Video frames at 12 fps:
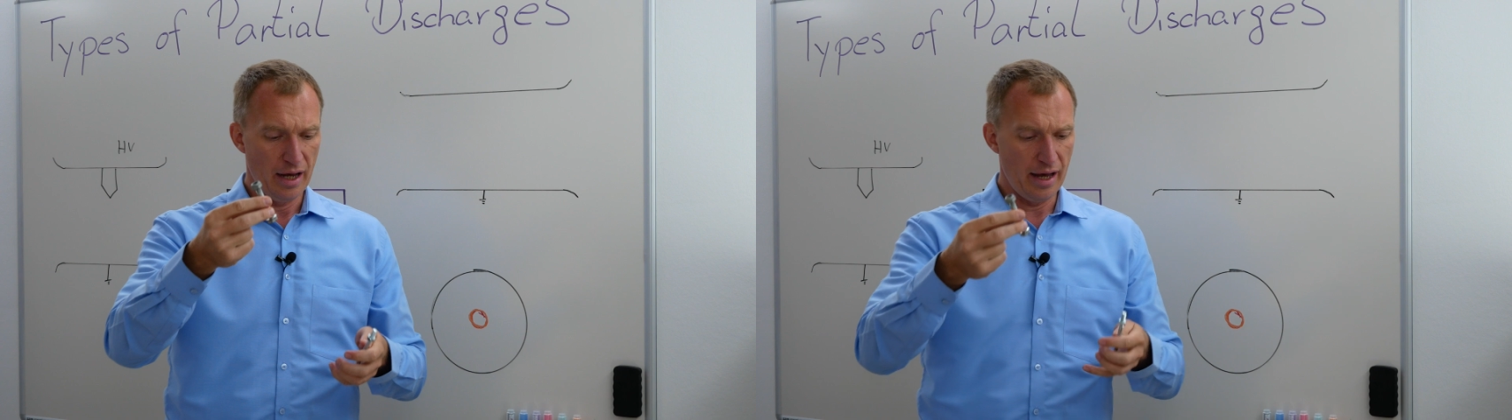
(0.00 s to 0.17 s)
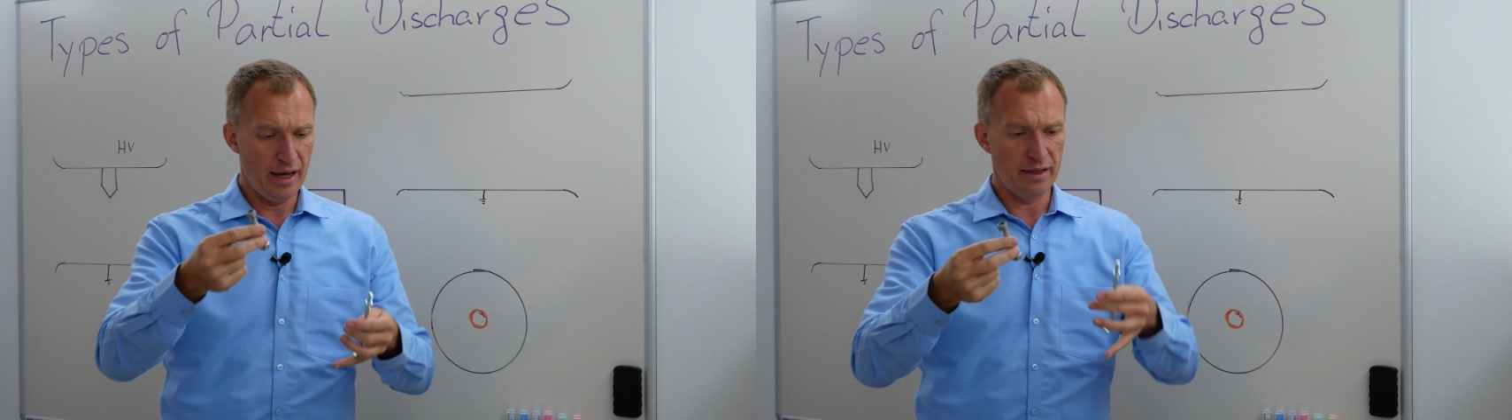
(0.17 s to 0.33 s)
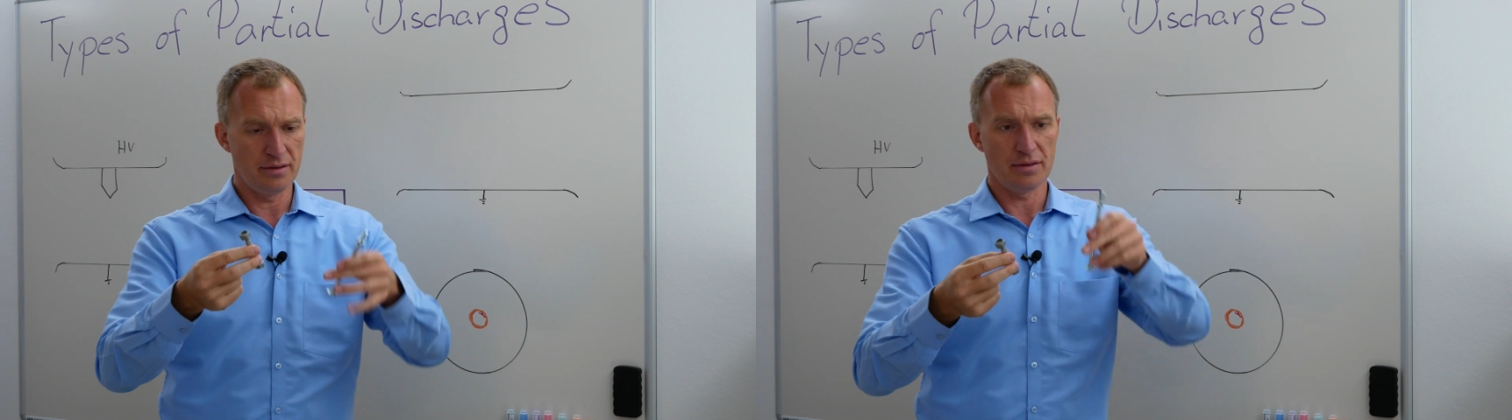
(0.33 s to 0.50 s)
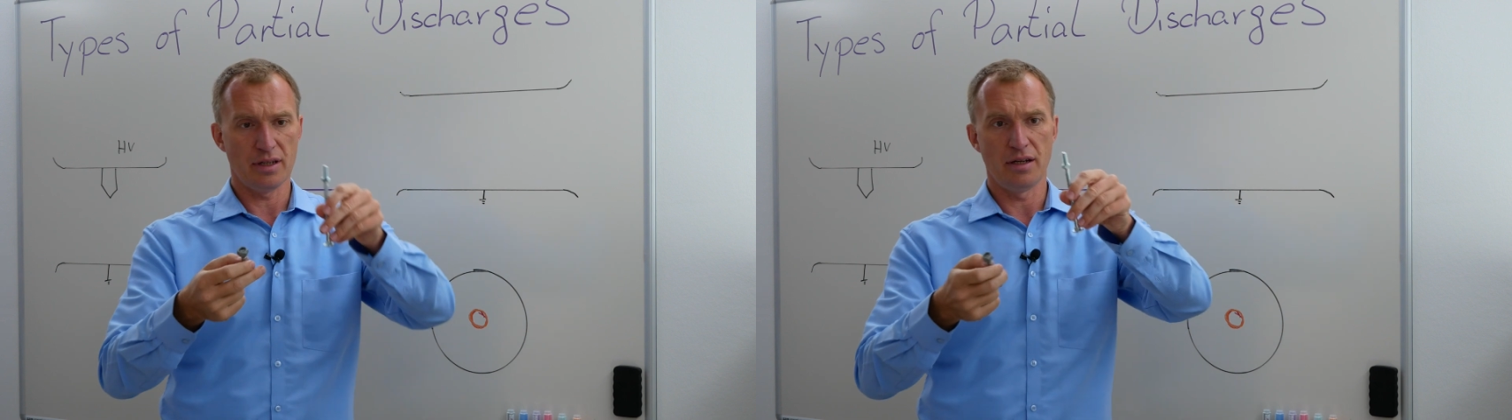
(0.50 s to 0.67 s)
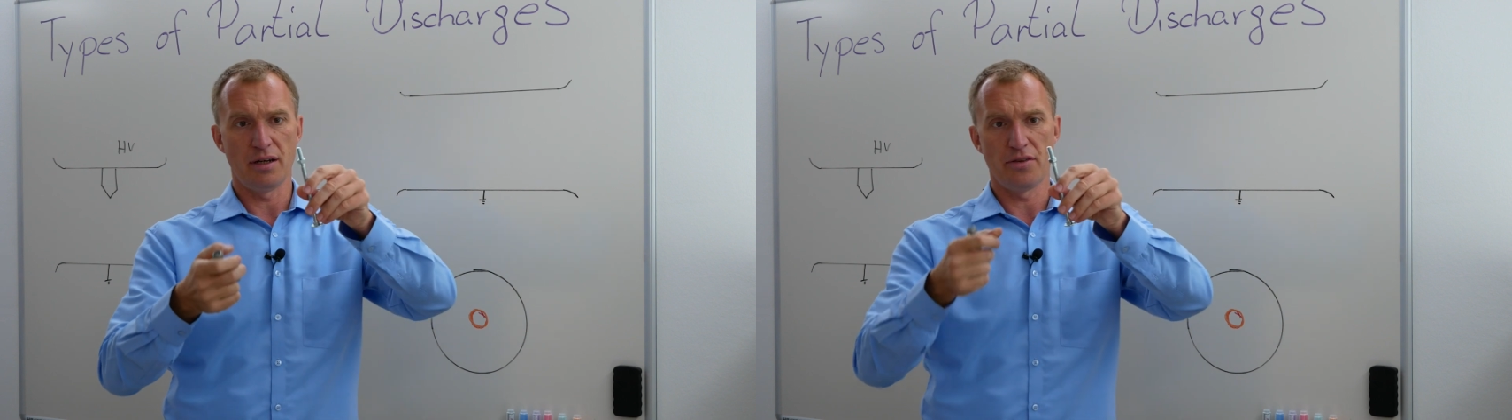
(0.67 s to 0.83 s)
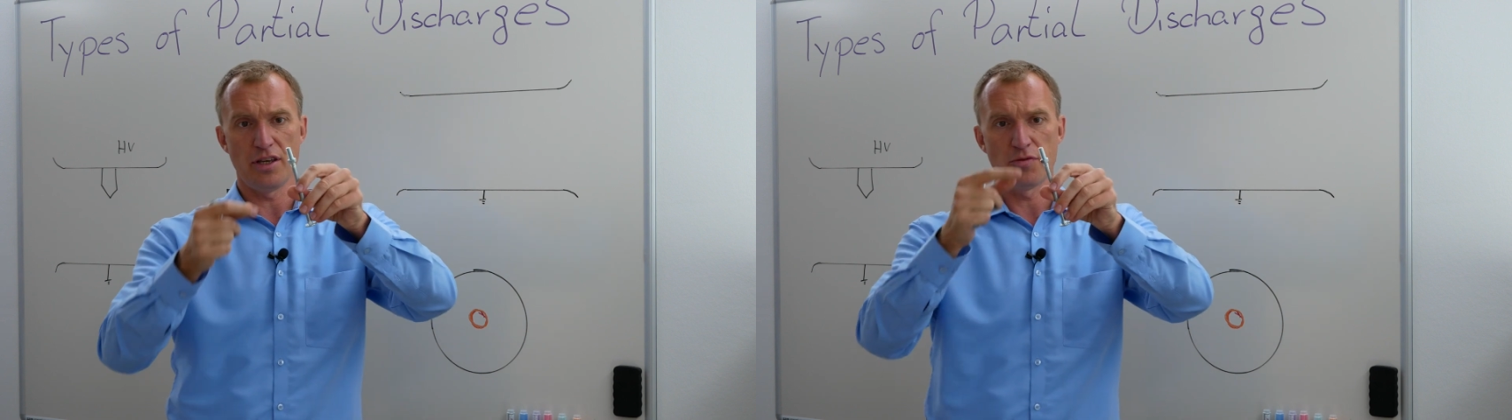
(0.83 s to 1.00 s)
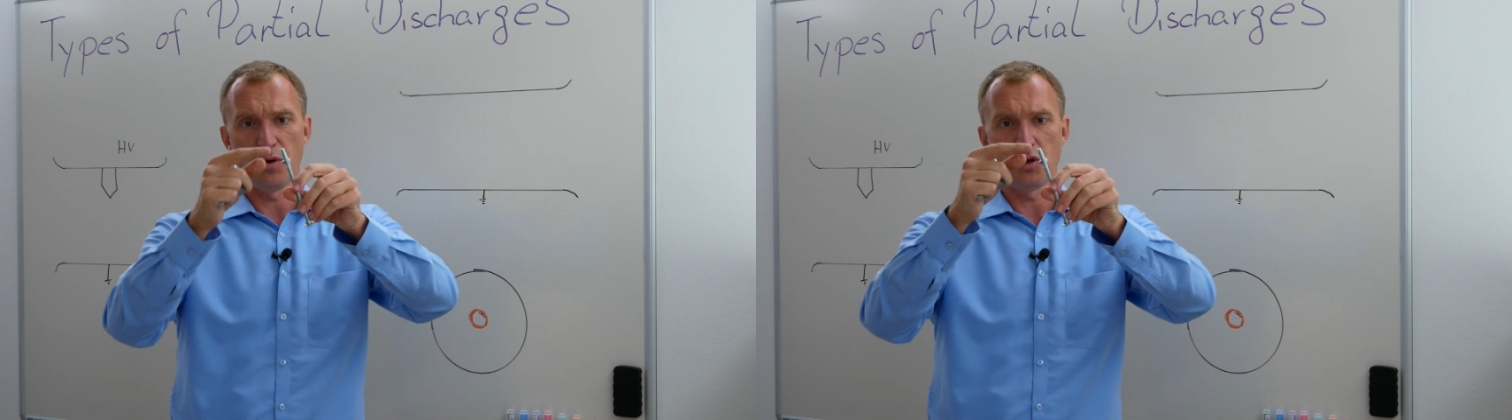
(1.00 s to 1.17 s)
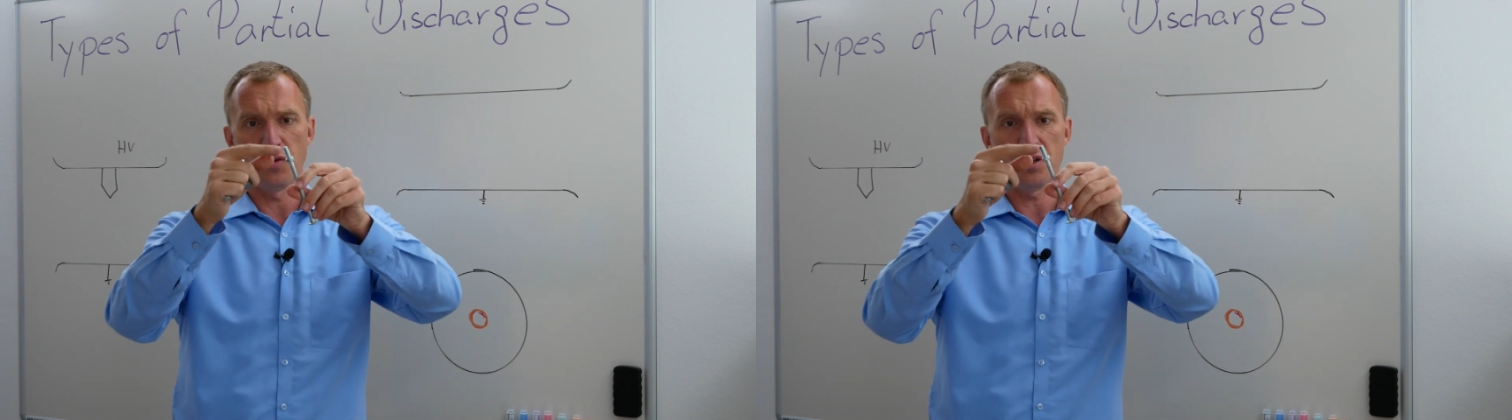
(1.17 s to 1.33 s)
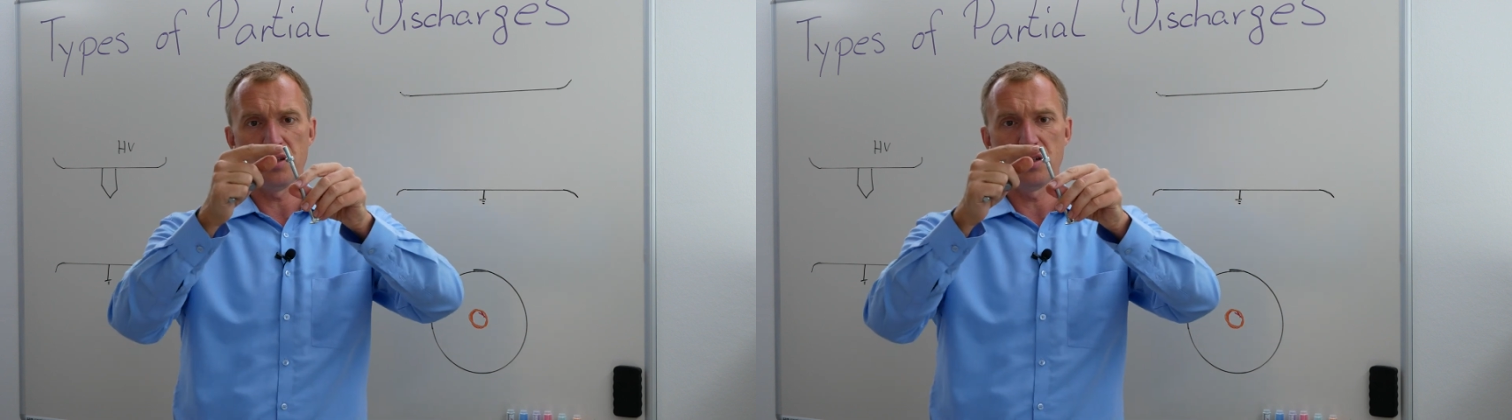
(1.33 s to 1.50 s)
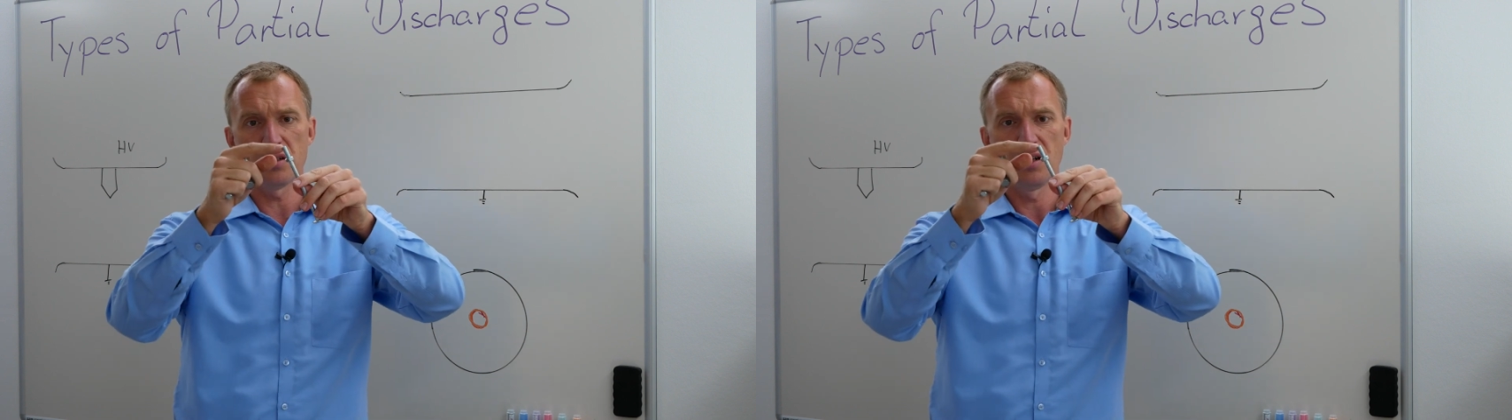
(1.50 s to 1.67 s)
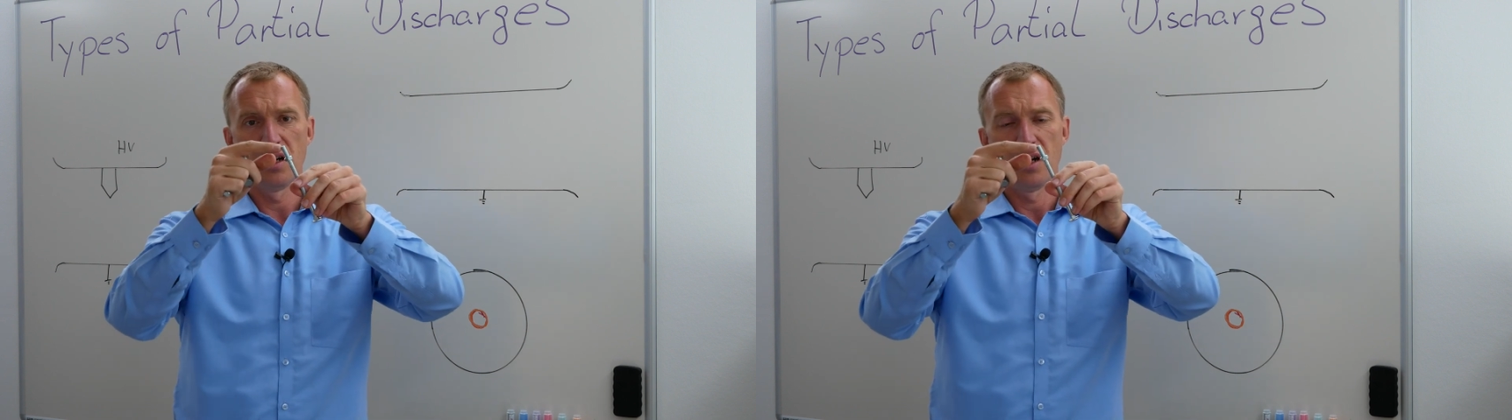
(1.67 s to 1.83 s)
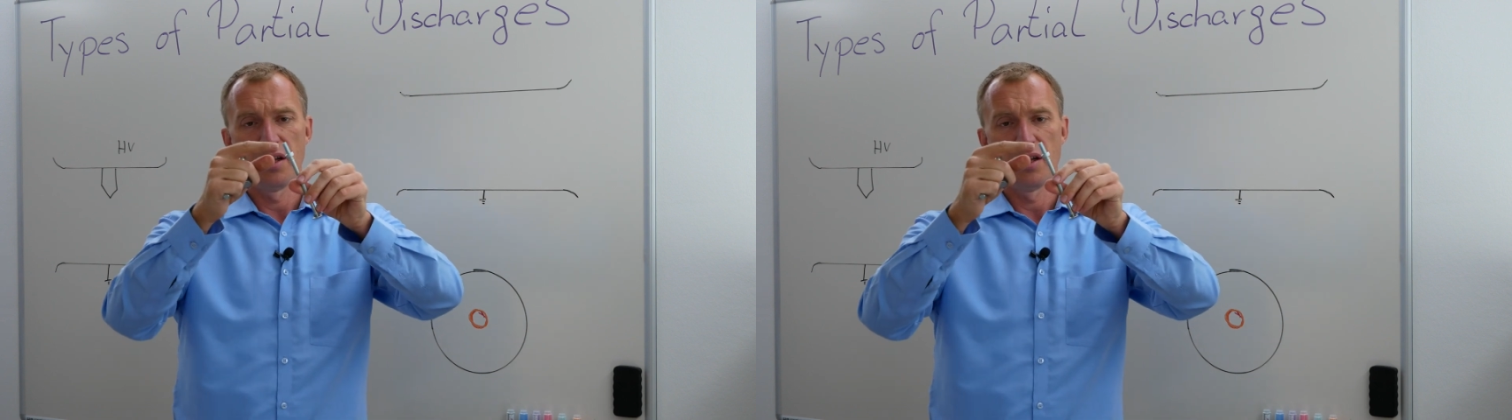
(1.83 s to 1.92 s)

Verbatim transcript: And uh, this one over here,